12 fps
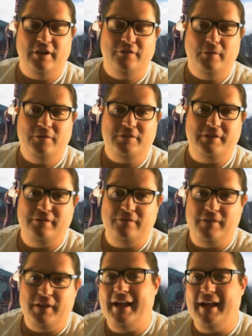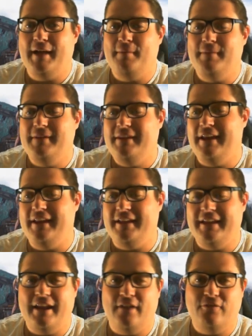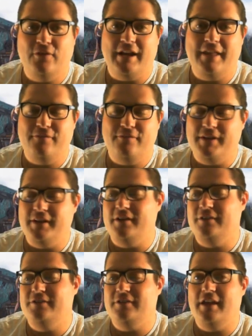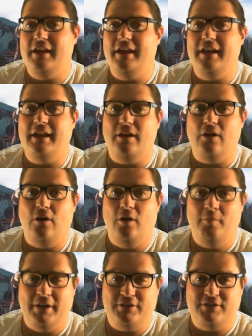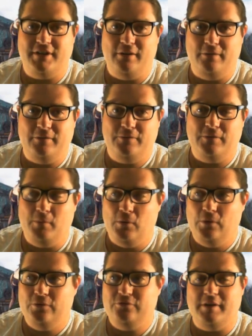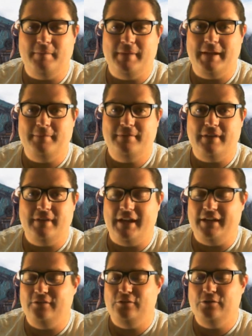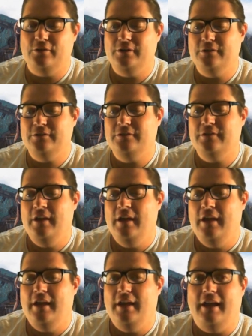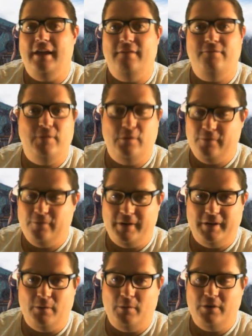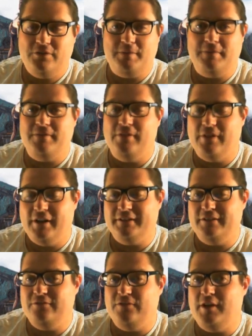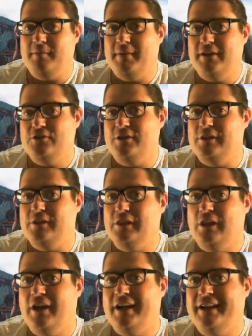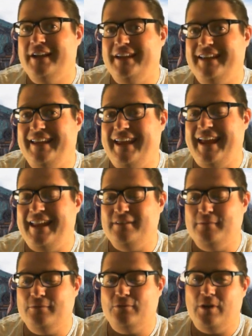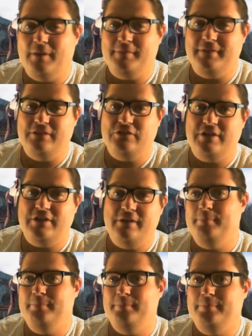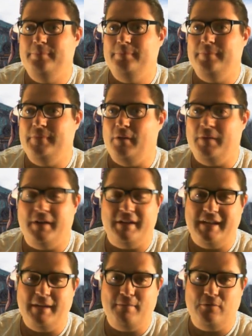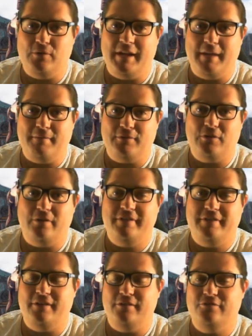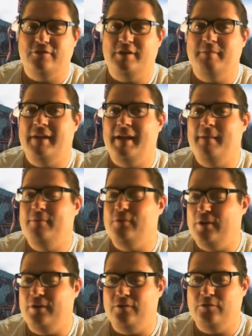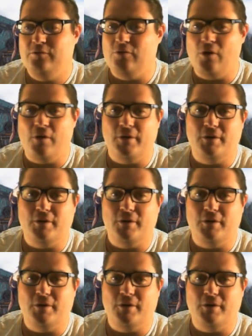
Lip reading: for watching this video. Yet again, I've got other videos on my channel for more Streamlabs tutorials. Feel free to go watch them. If you like this video, make sure you like and subscribe to this channel. You know, I'm going to keep doing heaps of content on Streamlabs, on growing on